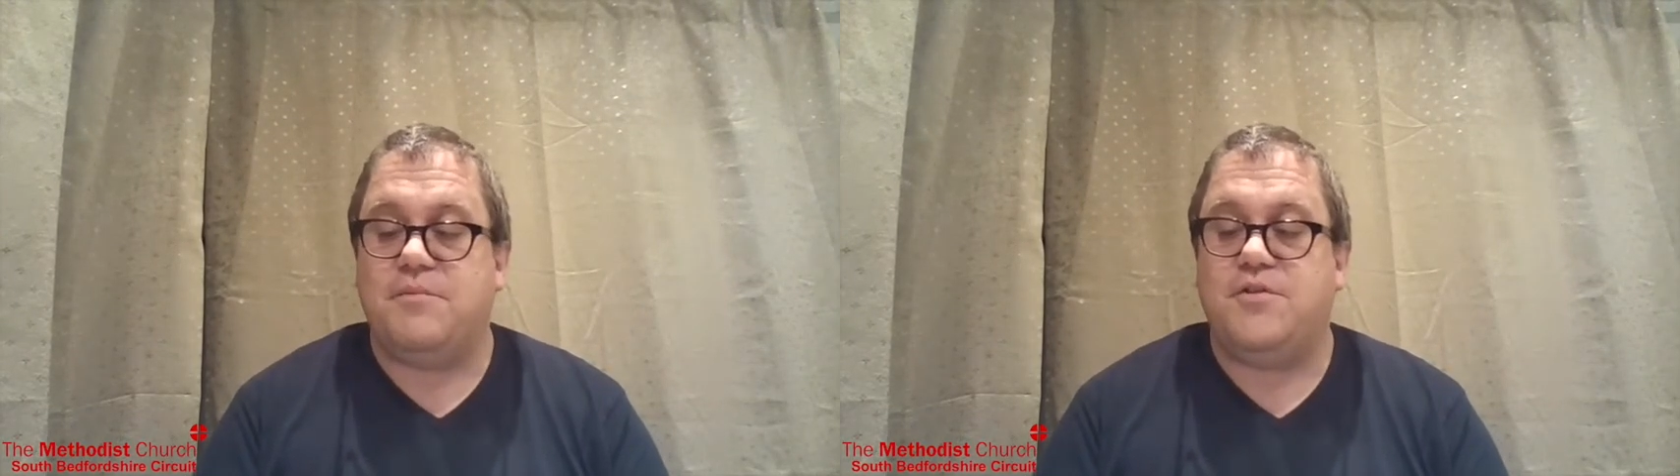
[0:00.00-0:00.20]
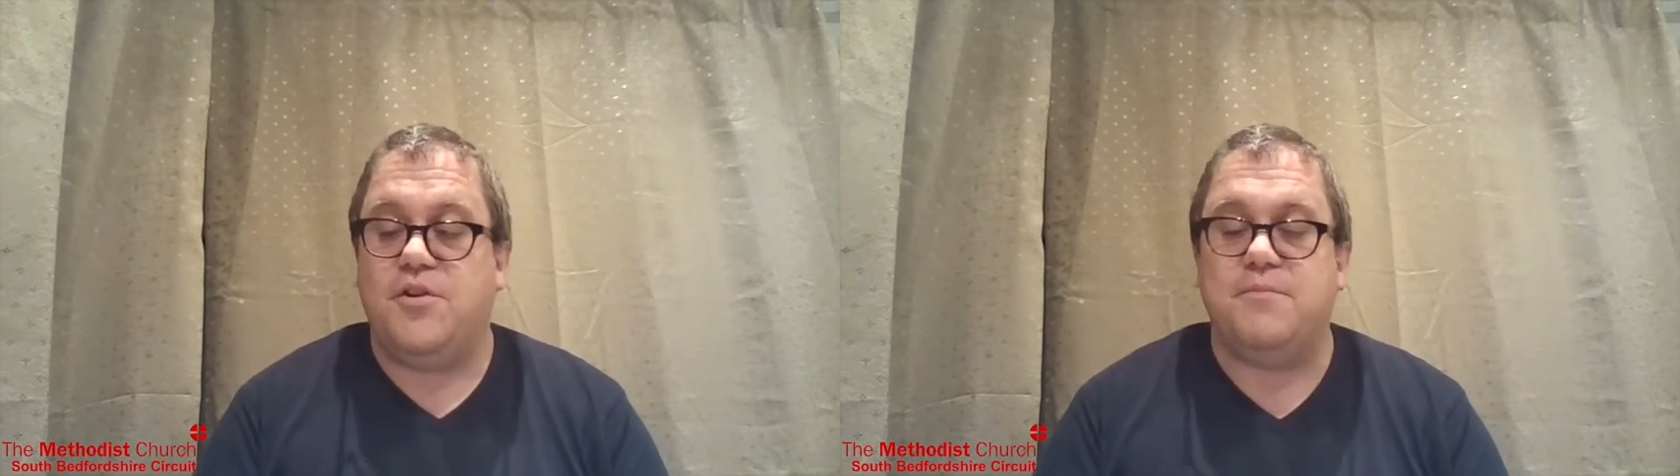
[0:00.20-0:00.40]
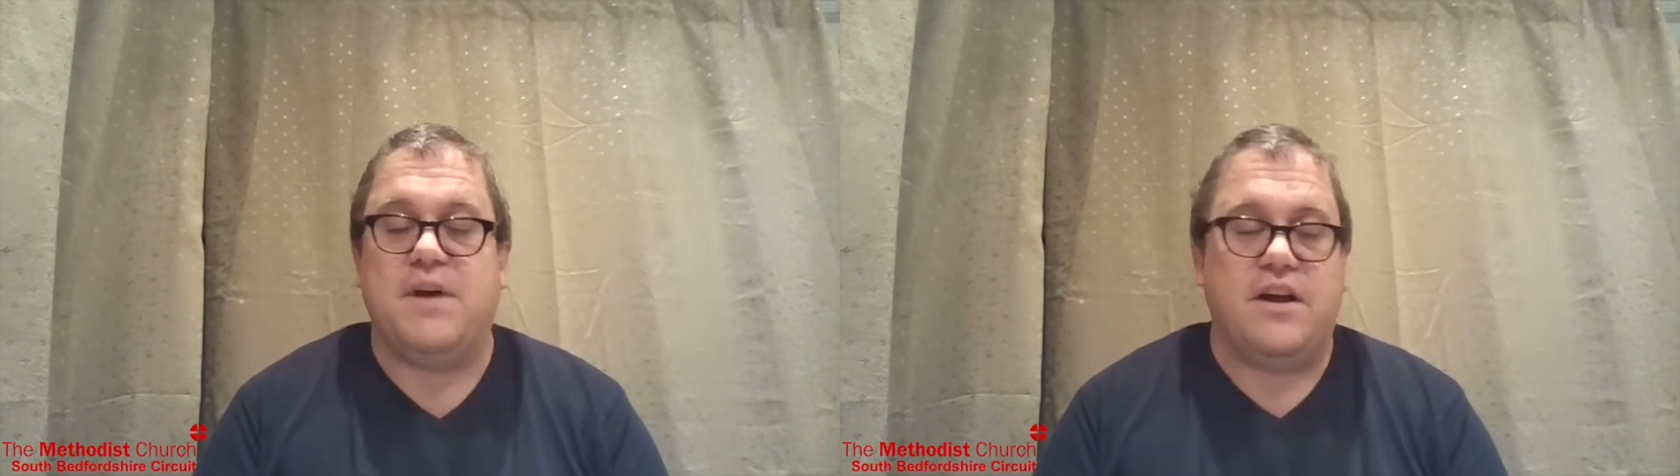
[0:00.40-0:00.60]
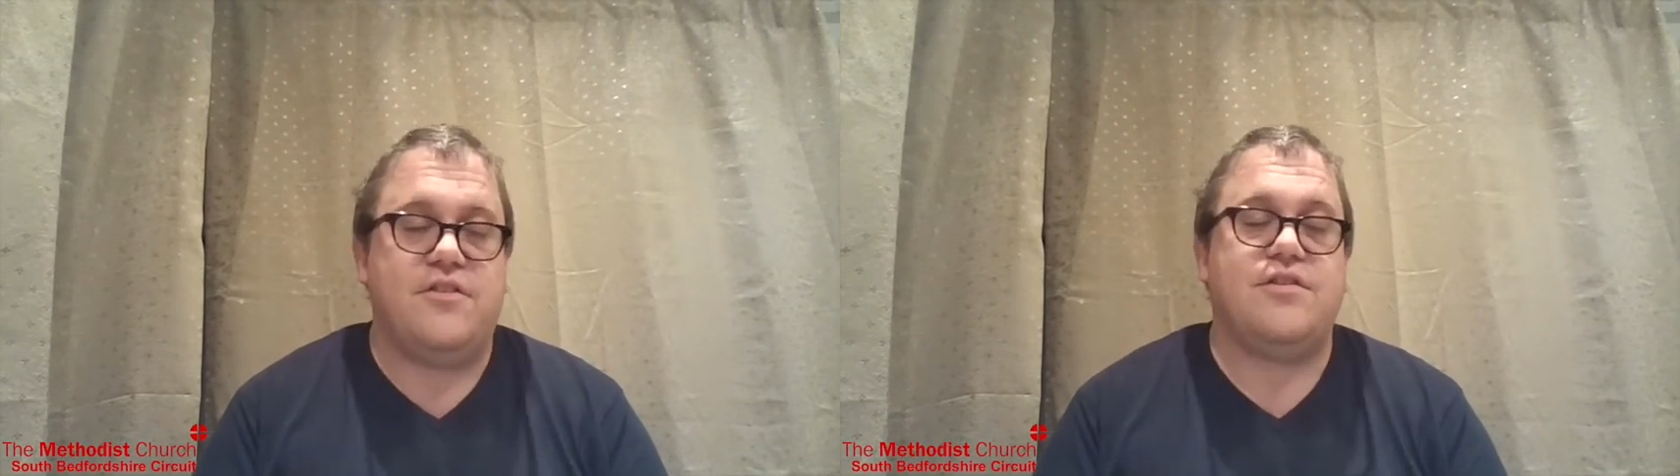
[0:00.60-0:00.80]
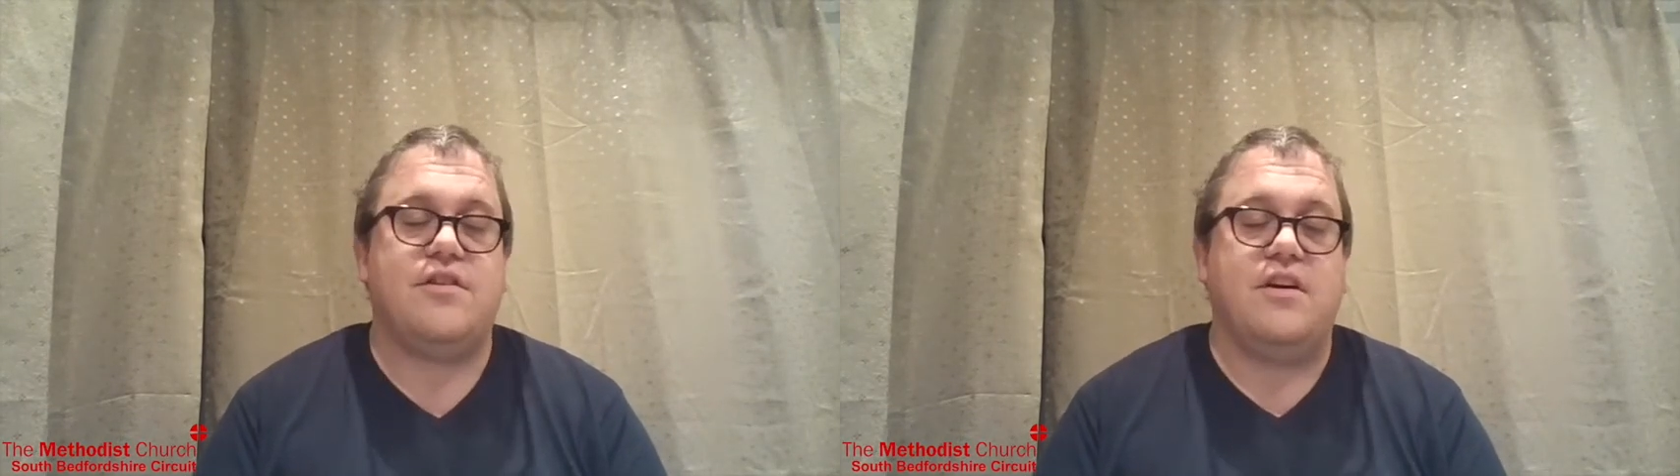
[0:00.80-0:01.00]
too
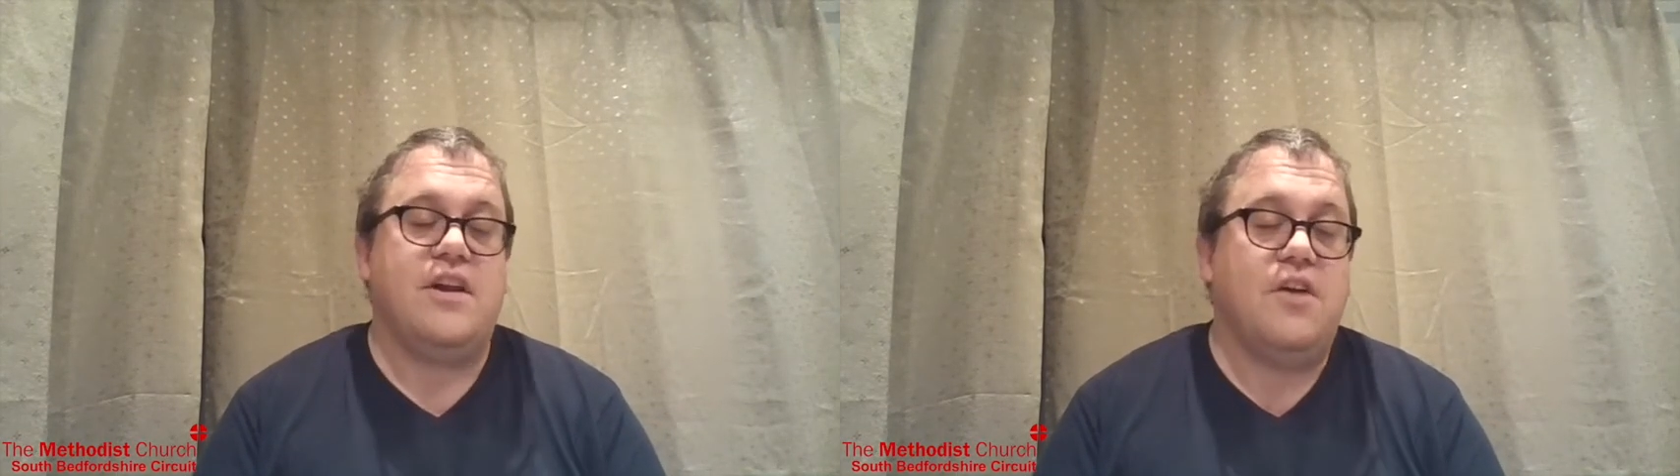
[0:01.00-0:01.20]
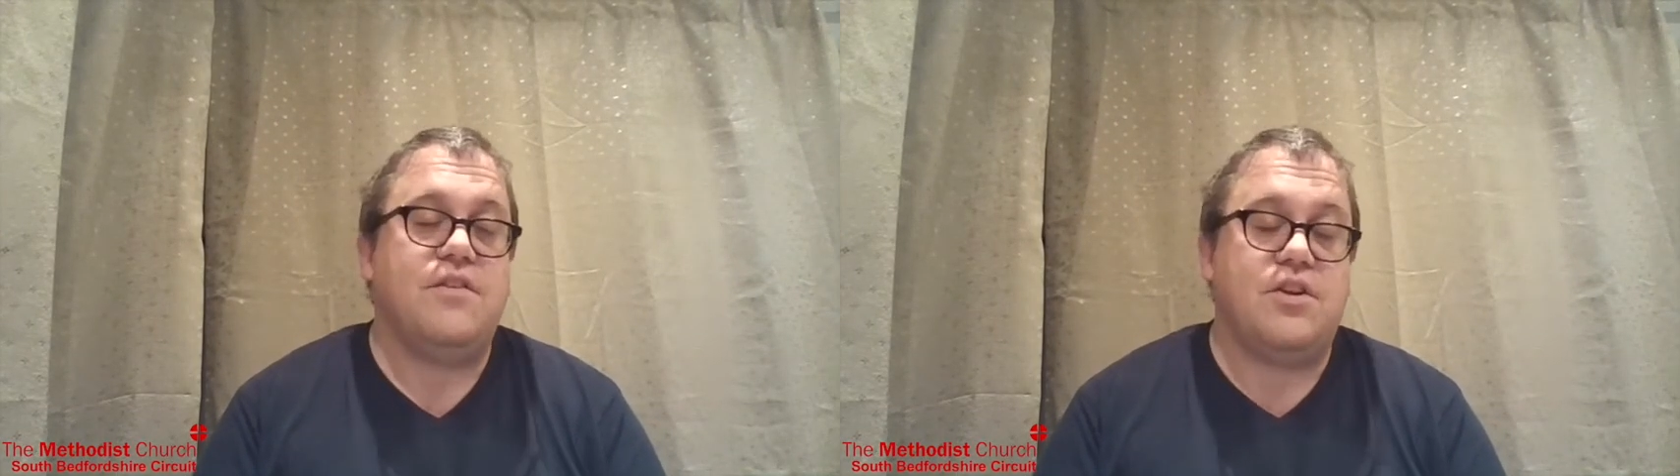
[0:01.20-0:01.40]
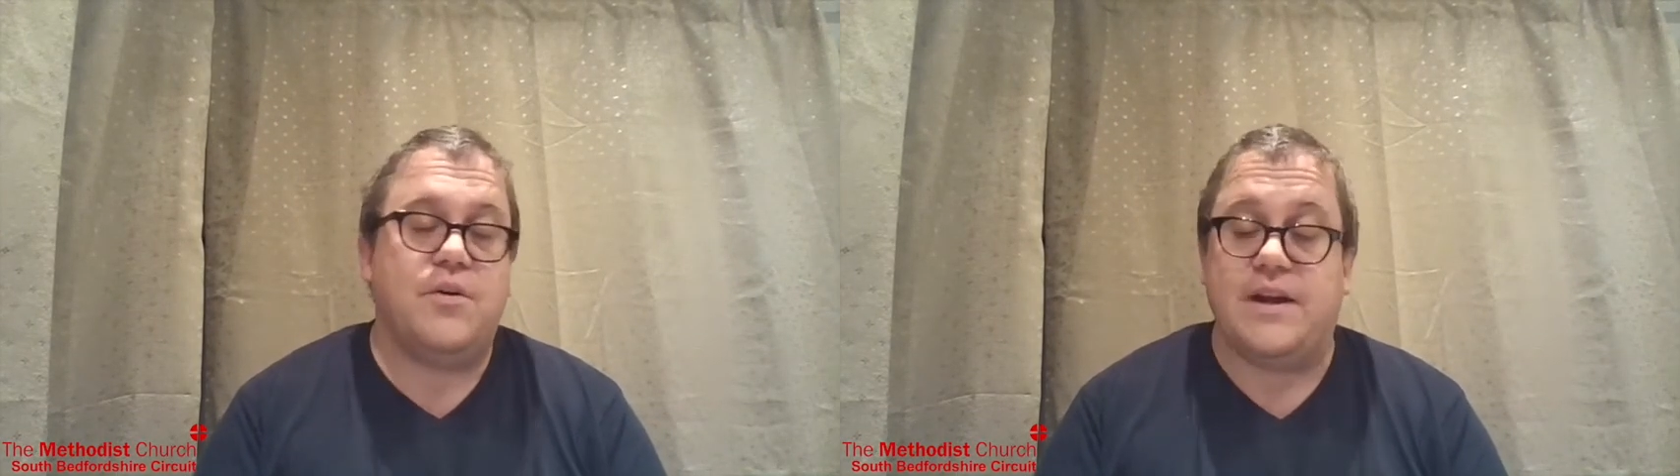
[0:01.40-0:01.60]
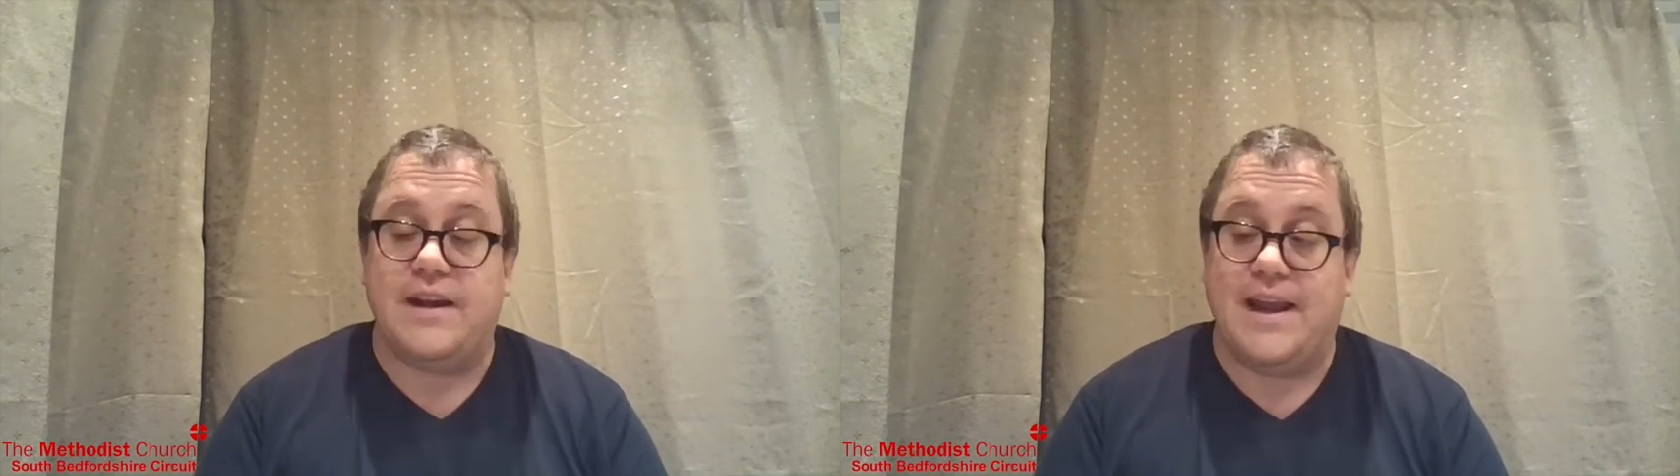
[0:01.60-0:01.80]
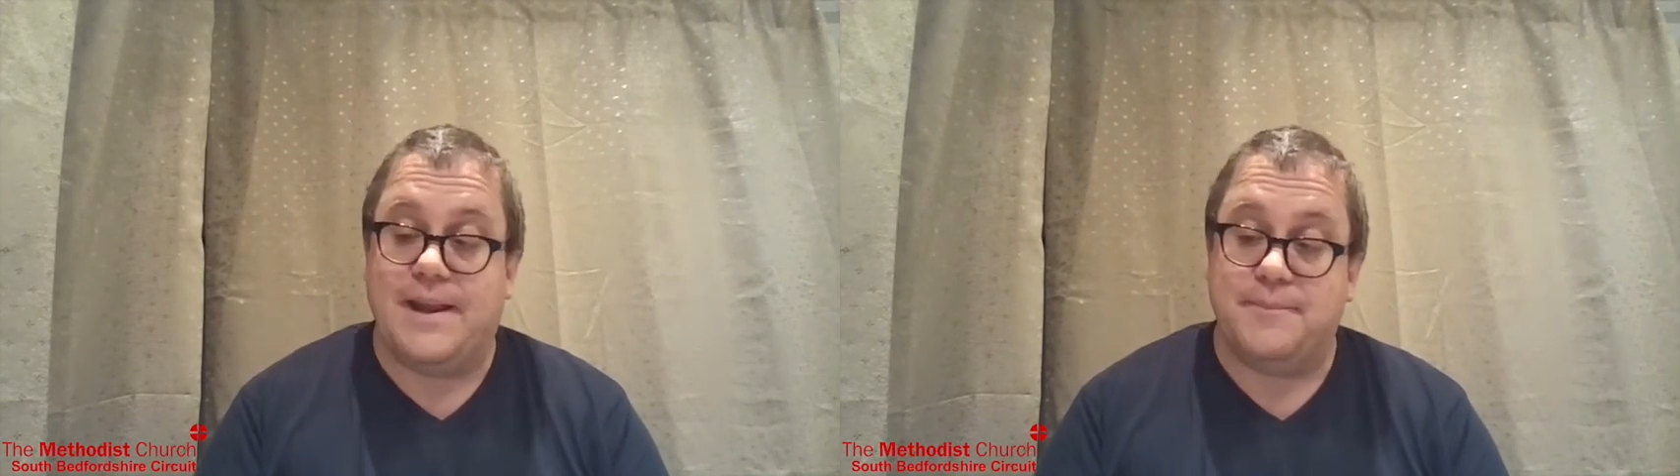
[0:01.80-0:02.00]
much and overdo it
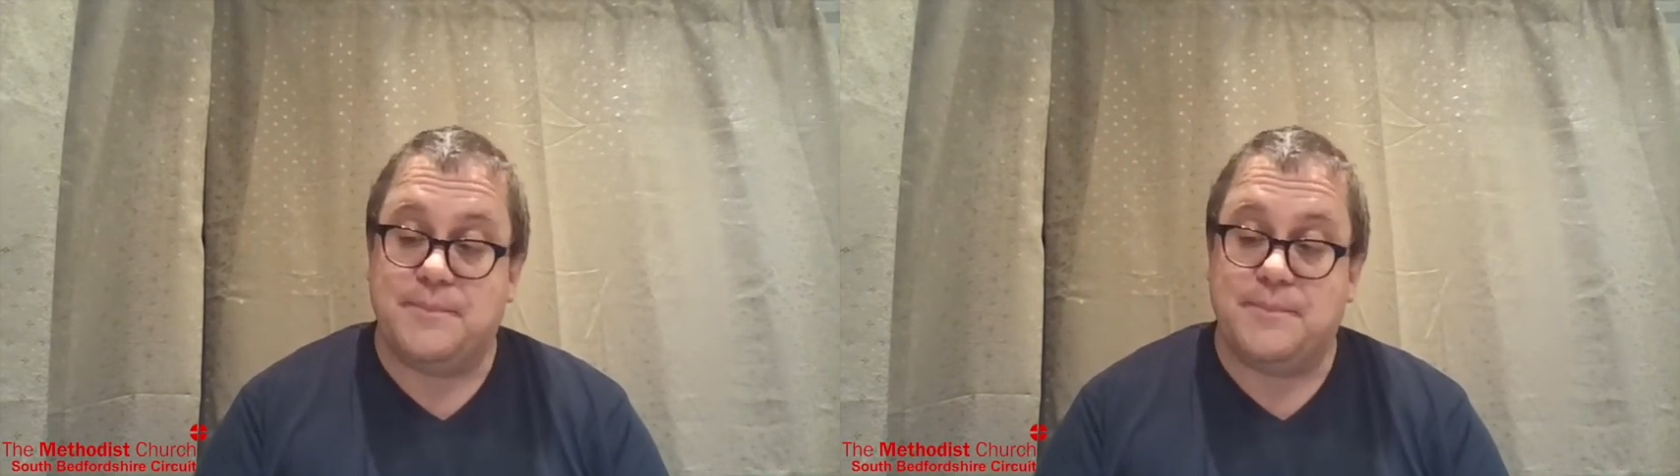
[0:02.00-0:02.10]
again.